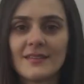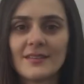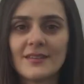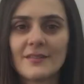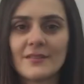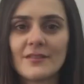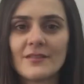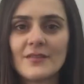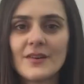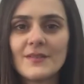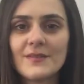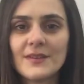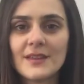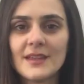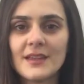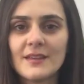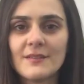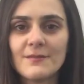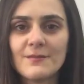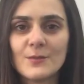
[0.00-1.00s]
There are
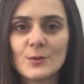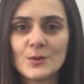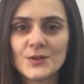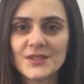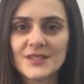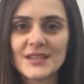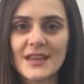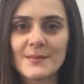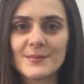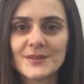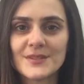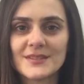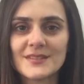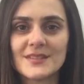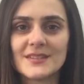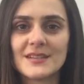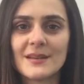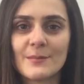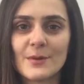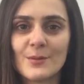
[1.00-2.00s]
roughly 4 steps to
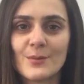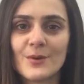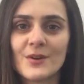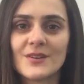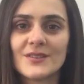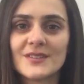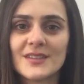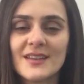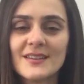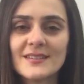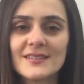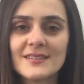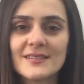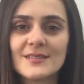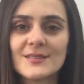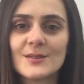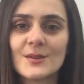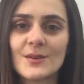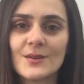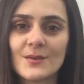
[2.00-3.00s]
the demo process.
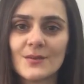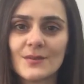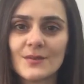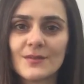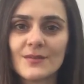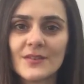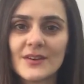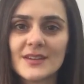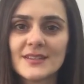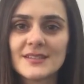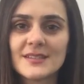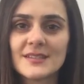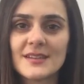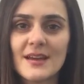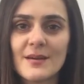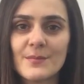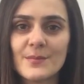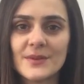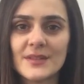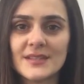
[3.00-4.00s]
So the first
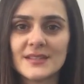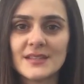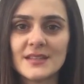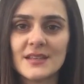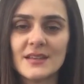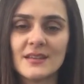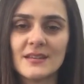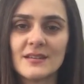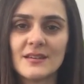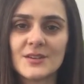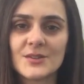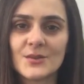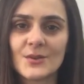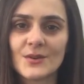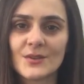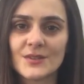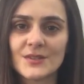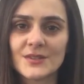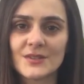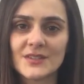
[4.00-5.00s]
step is the initial
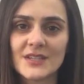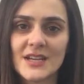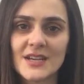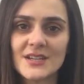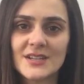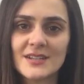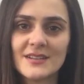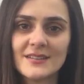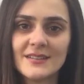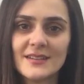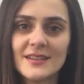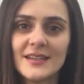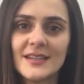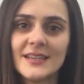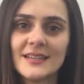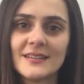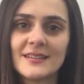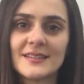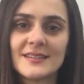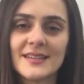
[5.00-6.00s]
consultation.
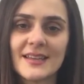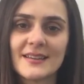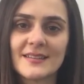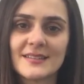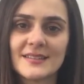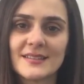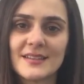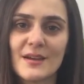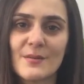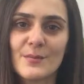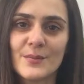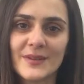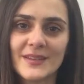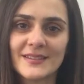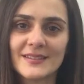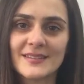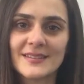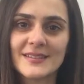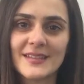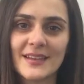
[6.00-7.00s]
The second step
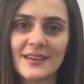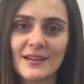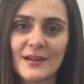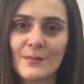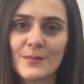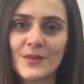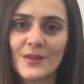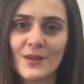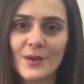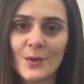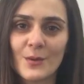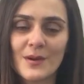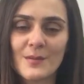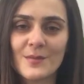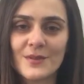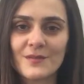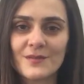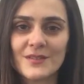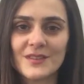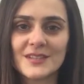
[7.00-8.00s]
is setting up the
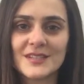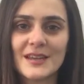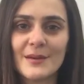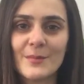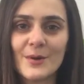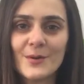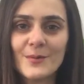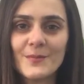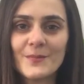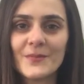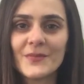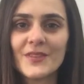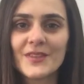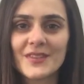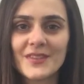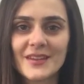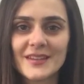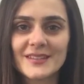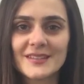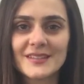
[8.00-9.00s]
equipment for the demo. The
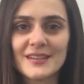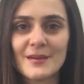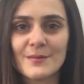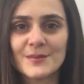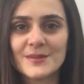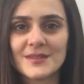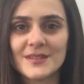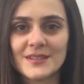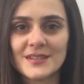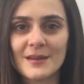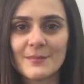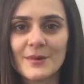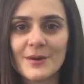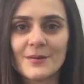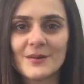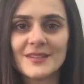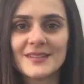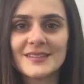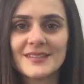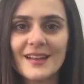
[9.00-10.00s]
third step is the demo
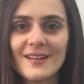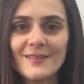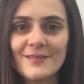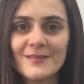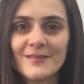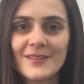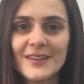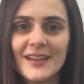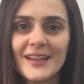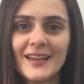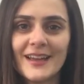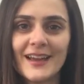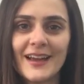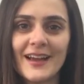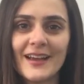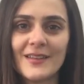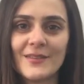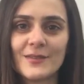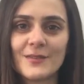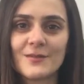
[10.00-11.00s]
itself.
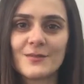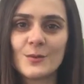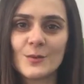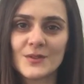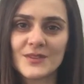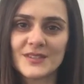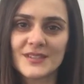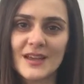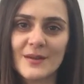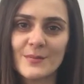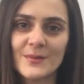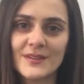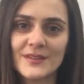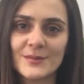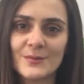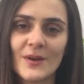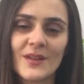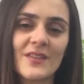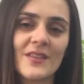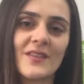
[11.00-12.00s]
And the fourth step
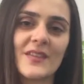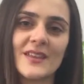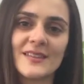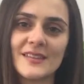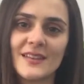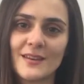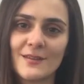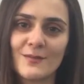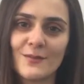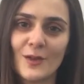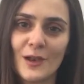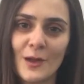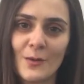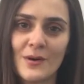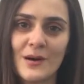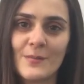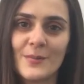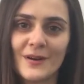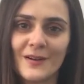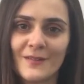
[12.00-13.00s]
is whether there's any
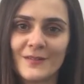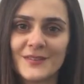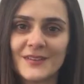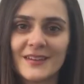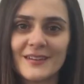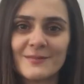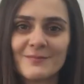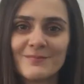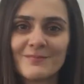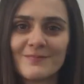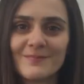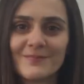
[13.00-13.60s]
follow-up after.